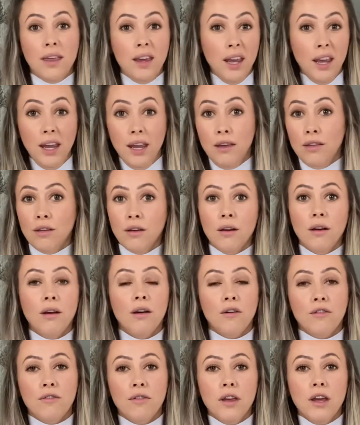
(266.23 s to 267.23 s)
either
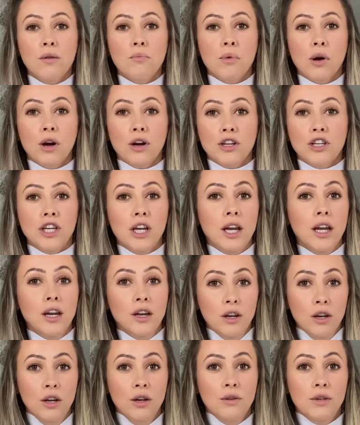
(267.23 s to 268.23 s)
of the Obagi
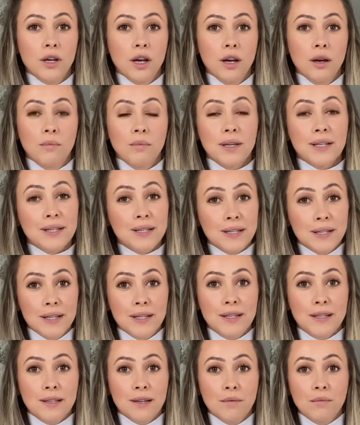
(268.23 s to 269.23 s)
Nu Derm
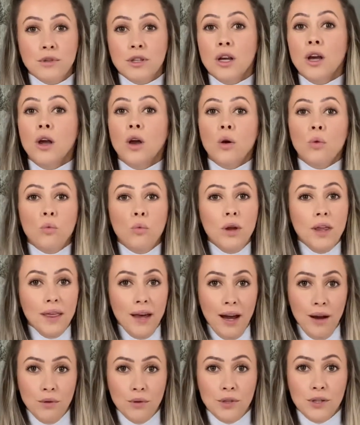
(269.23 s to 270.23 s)
systems
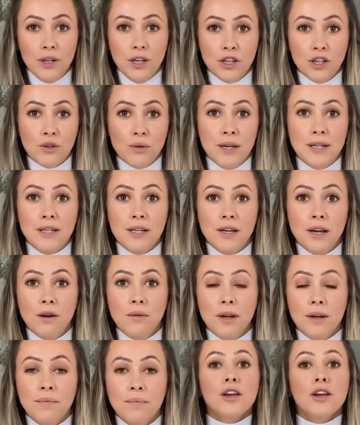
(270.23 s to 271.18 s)
without a tretinoin.